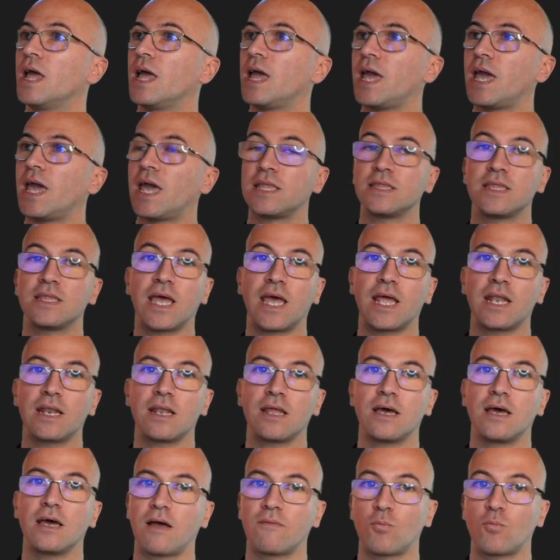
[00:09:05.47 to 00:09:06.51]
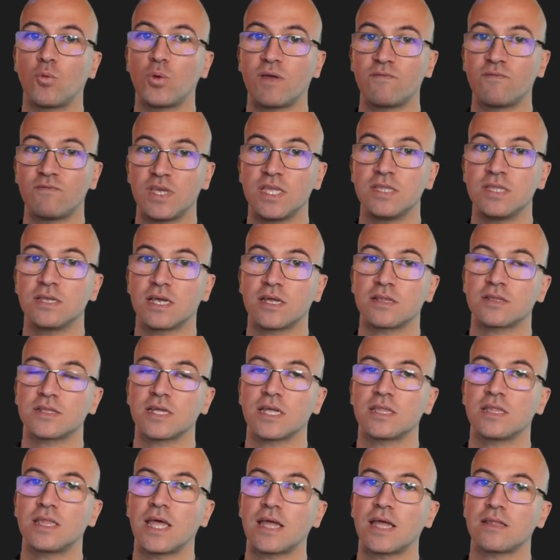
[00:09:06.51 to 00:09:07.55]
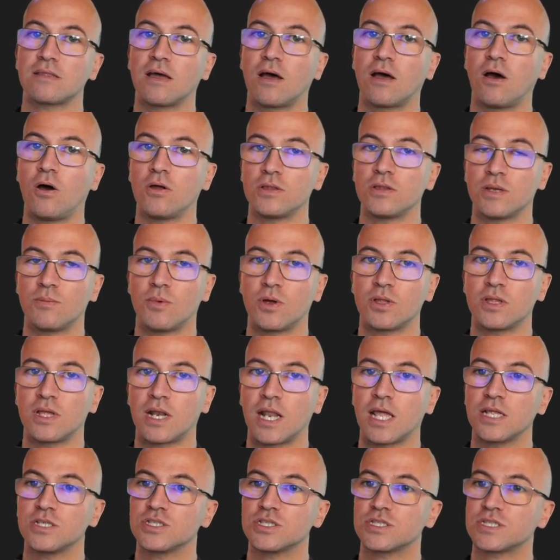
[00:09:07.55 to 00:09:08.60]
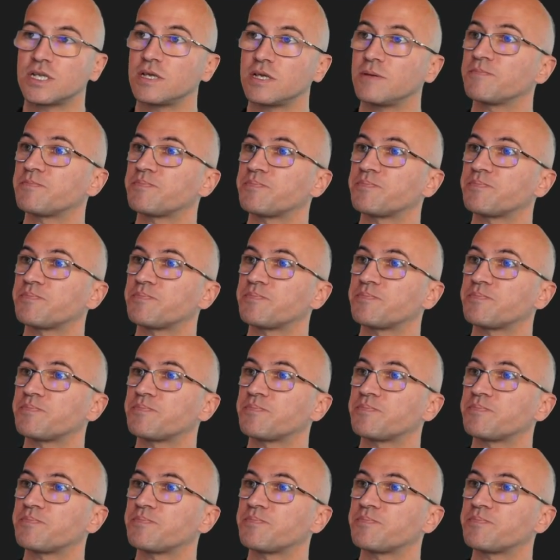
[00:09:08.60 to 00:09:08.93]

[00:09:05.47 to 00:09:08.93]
And then we have indexed that on the model registry